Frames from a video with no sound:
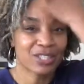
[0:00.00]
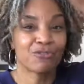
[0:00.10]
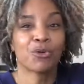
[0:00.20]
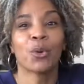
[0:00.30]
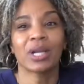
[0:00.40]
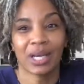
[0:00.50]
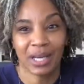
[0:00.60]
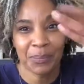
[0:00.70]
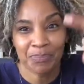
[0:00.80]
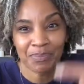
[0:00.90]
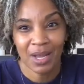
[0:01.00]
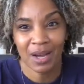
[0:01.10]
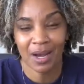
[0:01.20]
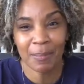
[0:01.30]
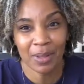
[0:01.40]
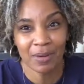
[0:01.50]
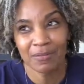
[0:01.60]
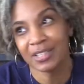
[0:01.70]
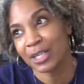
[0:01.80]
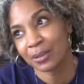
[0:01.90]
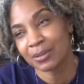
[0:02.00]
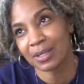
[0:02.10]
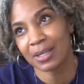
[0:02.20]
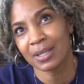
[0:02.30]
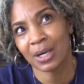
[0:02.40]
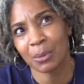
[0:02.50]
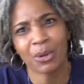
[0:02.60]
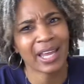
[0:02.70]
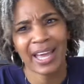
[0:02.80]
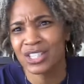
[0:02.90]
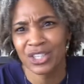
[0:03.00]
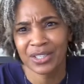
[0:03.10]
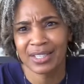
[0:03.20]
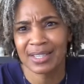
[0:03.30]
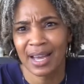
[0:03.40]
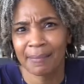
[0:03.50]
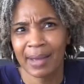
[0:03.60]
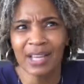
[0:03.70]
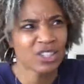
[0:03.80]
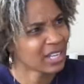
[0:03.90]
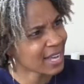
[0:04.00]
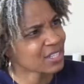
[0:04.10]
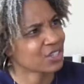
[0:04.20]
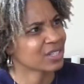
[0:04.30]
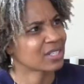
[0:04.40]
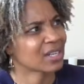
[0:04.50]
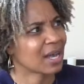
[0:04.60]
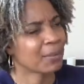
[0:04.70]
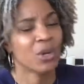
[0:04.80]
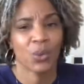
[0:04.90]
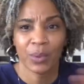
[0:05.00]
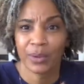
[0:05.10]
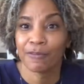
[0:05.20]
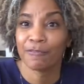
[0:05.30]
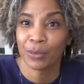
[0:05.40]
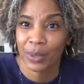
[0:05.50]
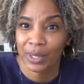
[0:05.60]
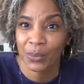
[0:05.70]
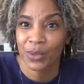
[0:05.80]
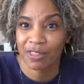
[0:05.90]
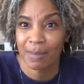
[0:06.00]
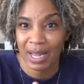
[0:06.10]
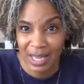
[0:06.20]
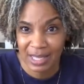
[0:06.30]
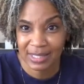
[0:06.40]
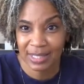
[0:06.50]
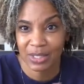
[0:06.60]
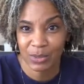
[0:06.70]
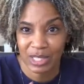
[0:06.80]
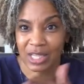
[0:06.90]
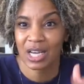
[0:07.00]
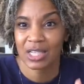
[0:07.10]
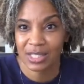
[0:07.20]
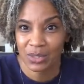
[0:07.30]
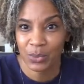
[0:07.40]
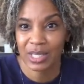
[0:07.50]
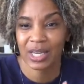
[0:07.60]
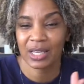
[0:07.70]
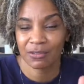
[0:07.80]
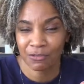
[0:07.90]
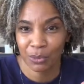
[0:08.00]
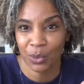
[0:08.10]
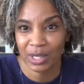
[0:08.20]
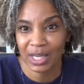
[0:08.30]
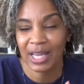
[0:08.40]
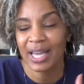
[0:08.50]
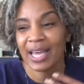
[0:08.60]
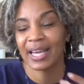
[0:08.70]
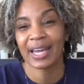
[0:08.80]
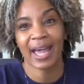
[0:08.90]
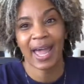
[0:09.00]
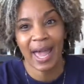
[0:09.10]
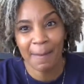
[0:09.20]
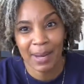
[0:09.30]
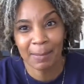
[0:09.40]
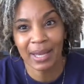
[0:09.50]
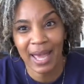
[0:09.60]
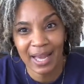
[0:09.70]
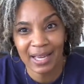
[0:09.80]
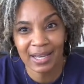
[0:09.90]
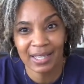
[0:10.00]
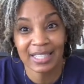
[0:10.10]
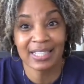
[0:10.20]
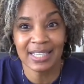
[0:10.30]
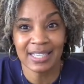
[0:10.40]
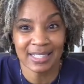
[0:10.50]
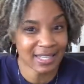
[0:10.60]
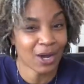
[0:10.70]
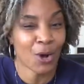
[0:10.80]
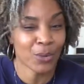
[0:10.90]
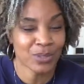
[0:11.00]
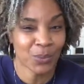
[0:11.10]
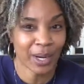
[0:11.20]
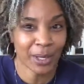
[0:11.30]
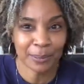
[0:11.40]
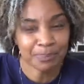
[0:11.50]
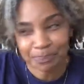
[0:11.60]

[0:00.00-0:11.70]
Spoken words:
Florida a couple of years ago, or last year this time, we were in Florida with my cousins. We did a cousin's weekend in Florida, and I had my black Adidas that I always wear.